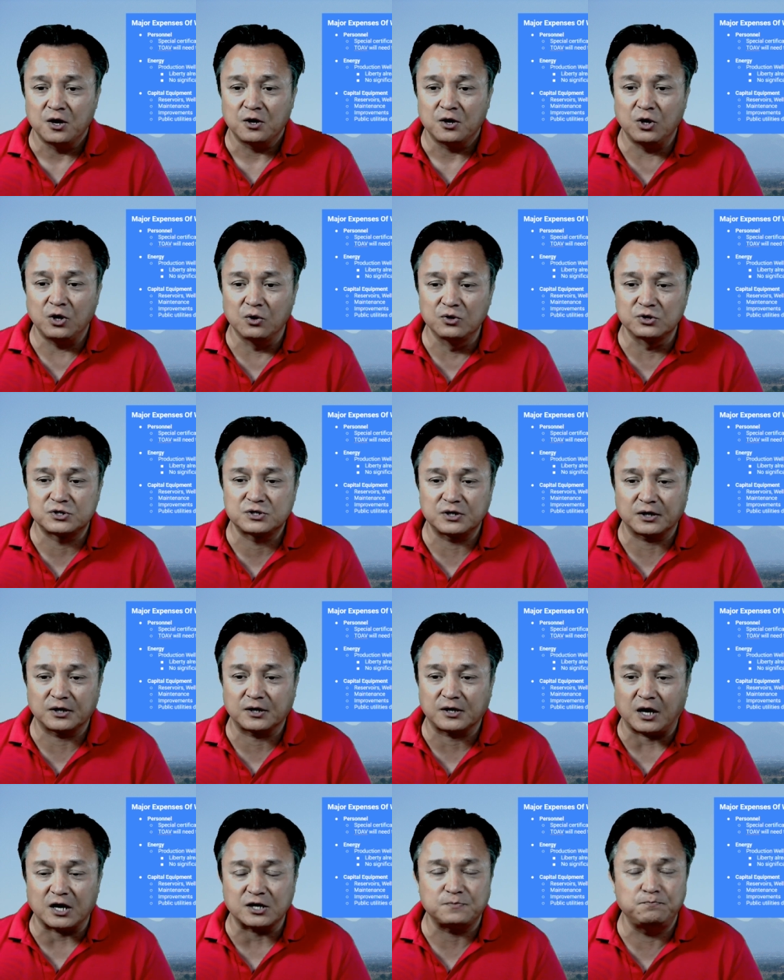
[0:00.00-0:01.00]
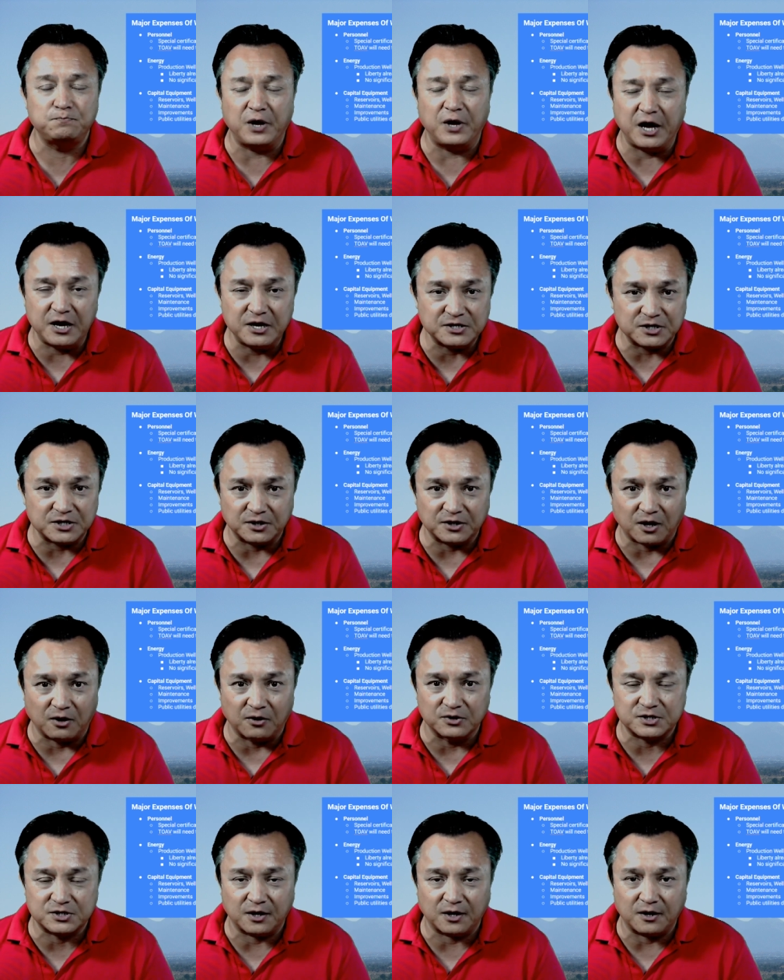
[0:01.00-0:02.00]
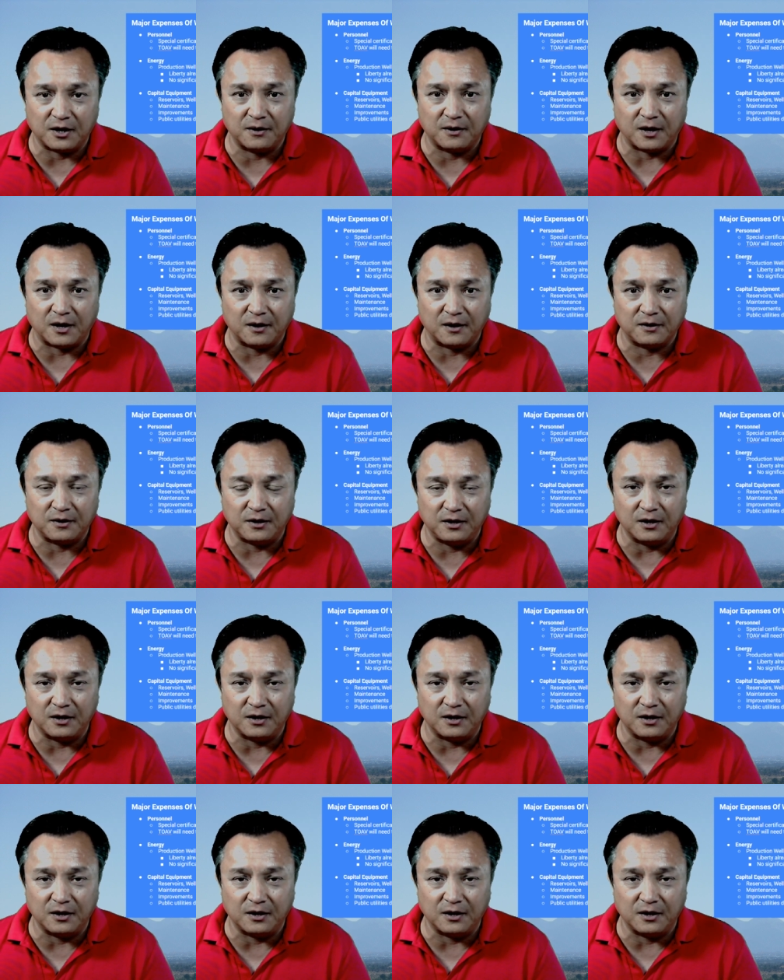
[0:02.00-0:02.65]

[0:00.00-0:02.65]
use cost millions of dollars a, a,